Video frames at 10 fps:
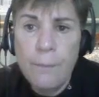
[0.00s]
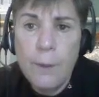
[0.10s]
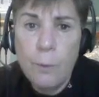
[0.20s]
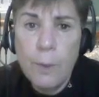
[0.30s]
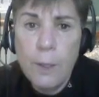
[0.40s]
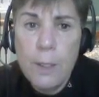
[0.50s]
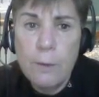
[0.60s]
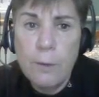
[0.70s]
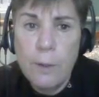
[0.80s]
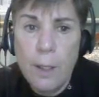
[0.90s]
It really
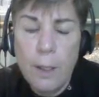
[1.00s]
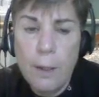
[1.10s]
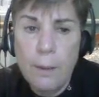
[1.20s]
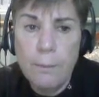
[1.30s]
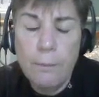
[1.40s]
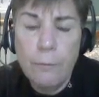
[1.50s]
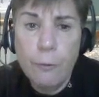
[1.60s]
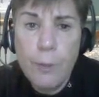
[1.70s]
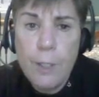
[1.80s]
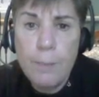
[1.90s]
is
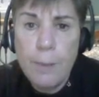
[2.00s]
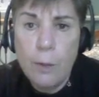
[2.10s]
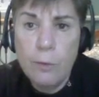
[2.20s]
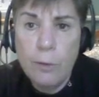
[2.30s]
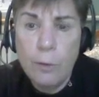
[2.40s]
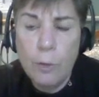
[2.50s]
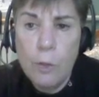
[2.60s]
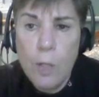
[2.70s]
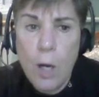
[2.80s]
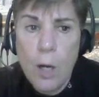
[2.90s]
free, but also
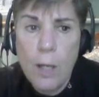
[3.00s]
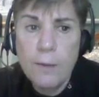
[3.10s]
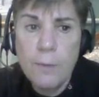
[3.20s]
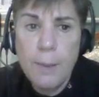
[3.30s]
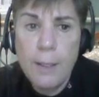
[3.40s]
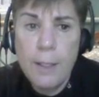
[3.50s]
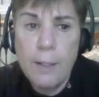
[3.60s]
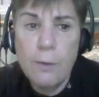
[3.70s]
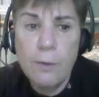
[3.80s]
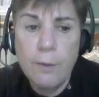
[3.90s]
low cost. But
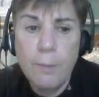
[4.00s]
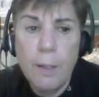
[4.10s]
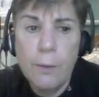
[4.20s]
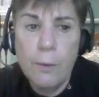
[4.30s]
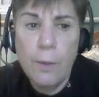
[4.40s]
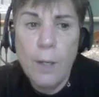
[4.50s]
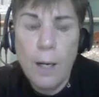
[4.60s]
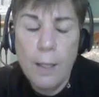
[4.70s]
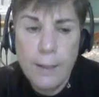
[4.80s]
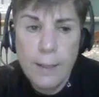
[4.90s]
here are some other
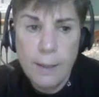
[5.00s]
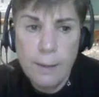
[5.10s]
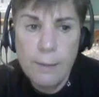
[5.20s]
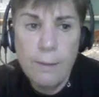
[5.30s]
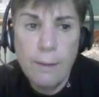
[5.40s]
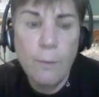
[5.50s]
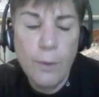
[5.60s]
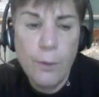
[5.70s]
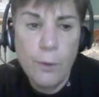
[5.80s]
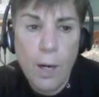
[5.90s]
ideas
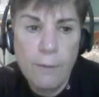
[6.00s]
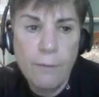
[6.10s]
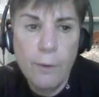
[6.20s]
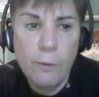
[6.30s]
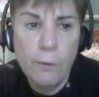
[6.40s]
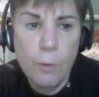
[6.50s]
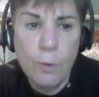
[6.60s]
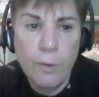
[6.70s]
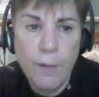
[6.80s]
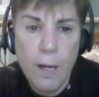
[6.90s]
with your iPhone. Of
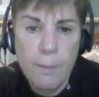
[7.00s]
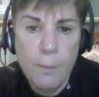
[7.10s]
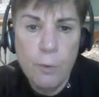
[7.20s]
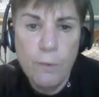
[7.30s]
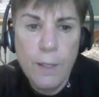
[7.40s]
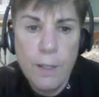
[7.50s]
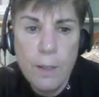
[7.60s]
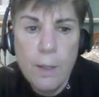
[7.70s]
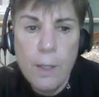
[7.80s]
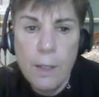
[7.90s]
course,
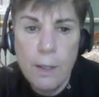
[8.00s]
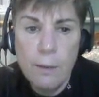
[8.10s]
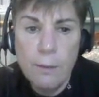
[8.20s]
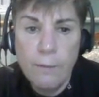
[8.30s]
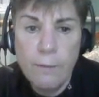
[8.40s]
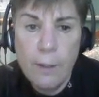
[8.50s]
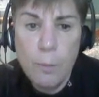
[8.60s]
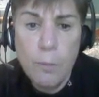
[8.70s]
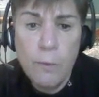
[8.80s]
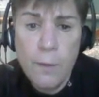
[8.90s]
iMovie is
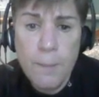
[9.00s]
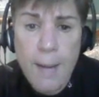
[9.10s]
available for the